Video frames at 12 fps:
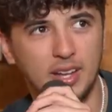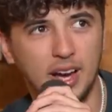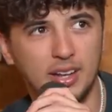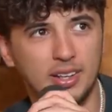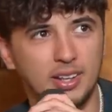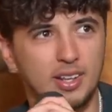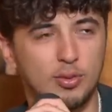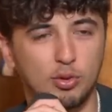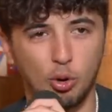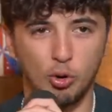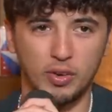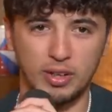the idea, his
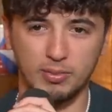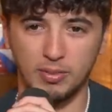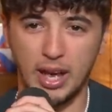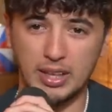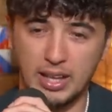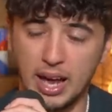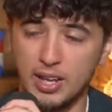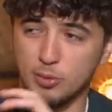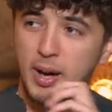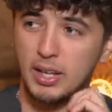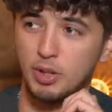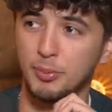story, and that is
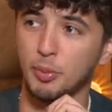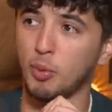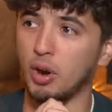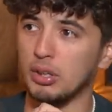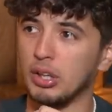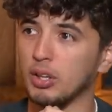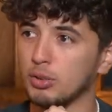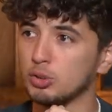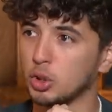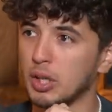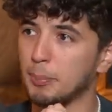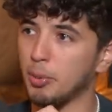my number one
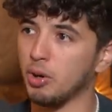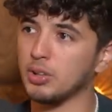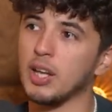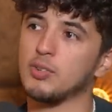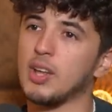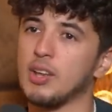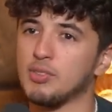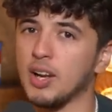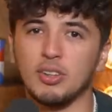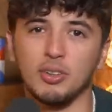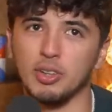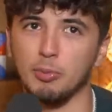dream podcast guest. And
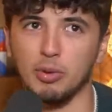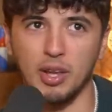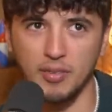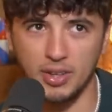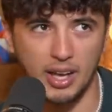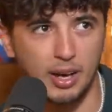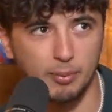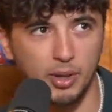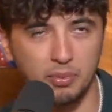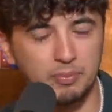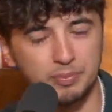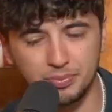I don't think we'll ever get him
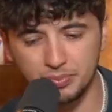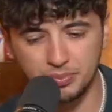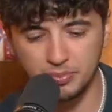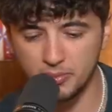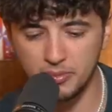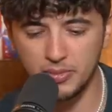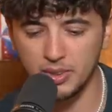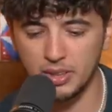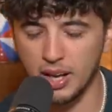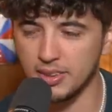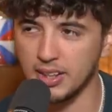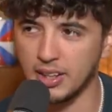though. Yeah,
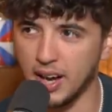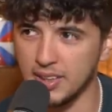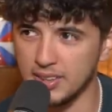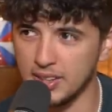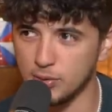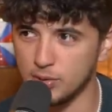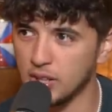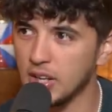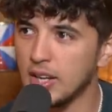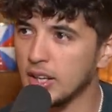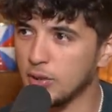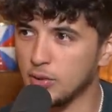I think I think he's
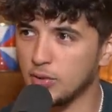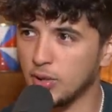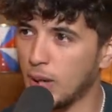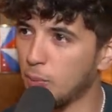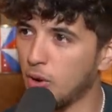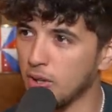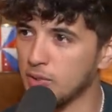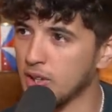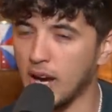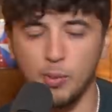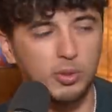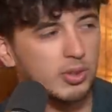because he's like, what is
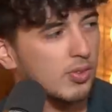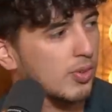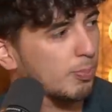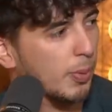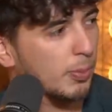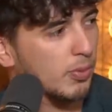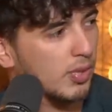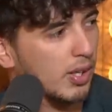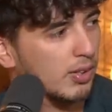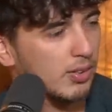he? How old is it? Bob Lazar?